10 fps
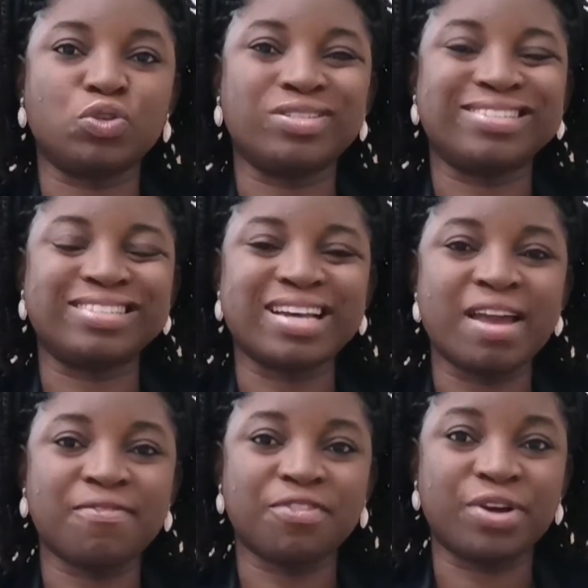to
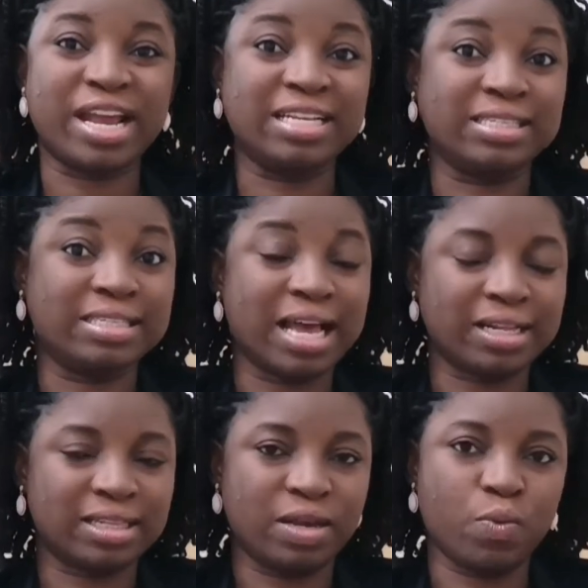decipher
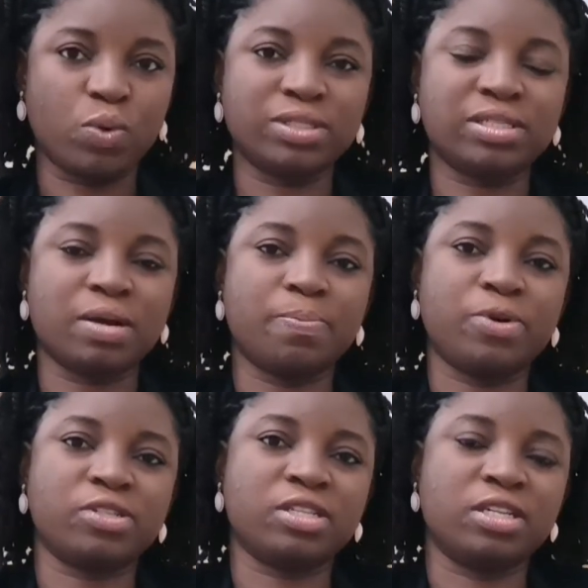exactly what that
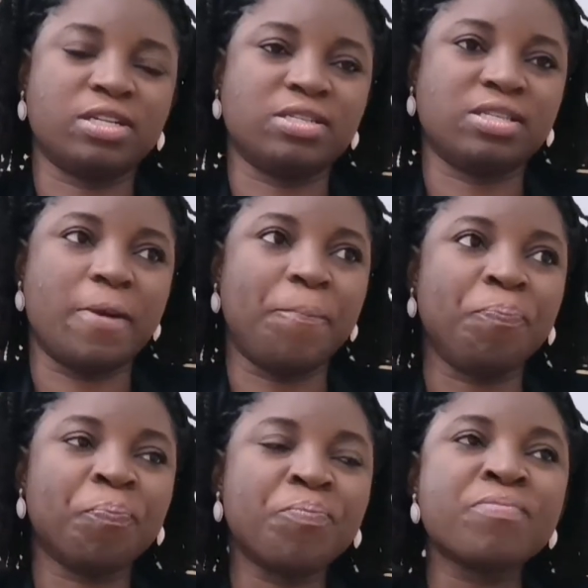person is saying.
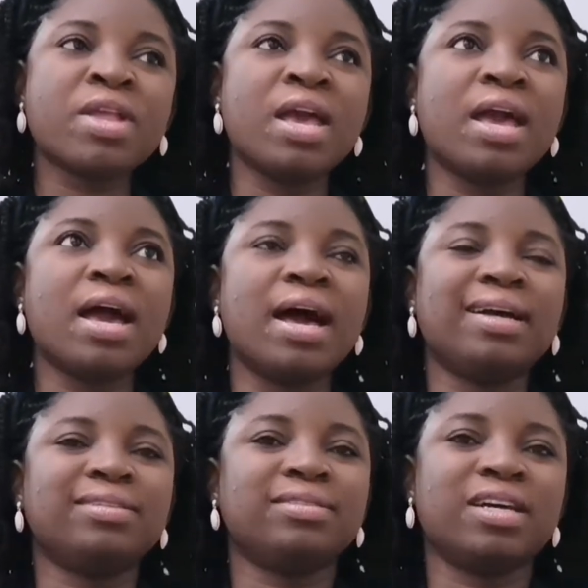
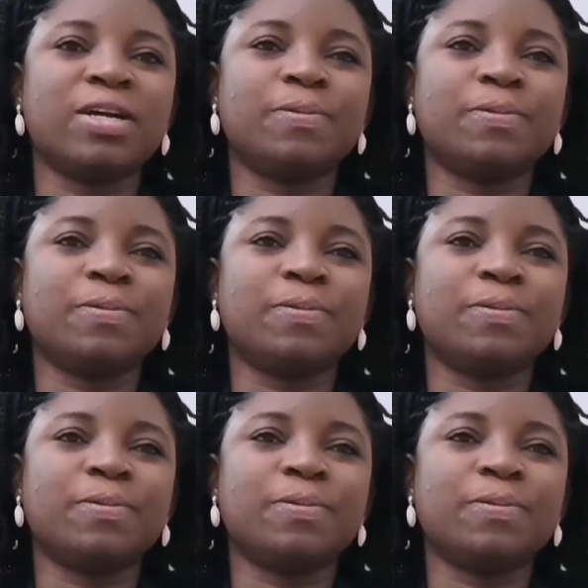And